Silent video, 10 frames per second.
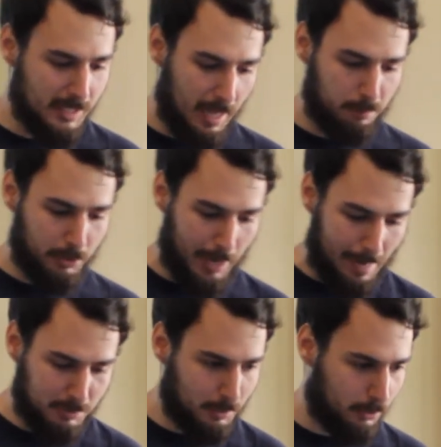And
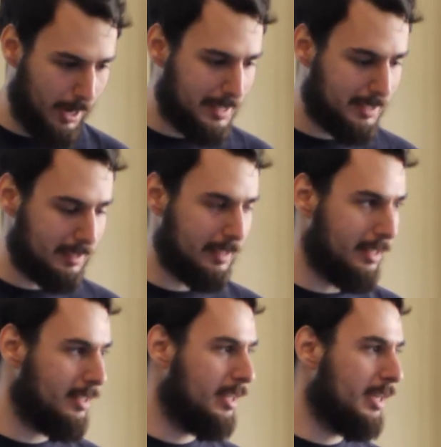perhaps
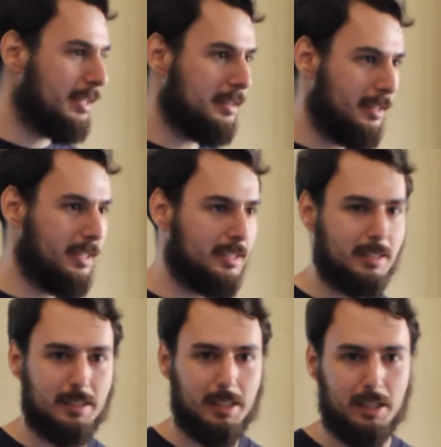surprisingly,
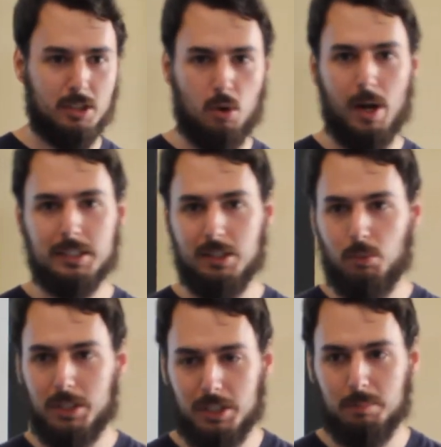this is a
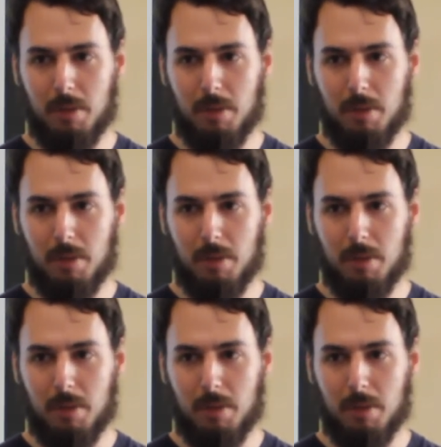question which is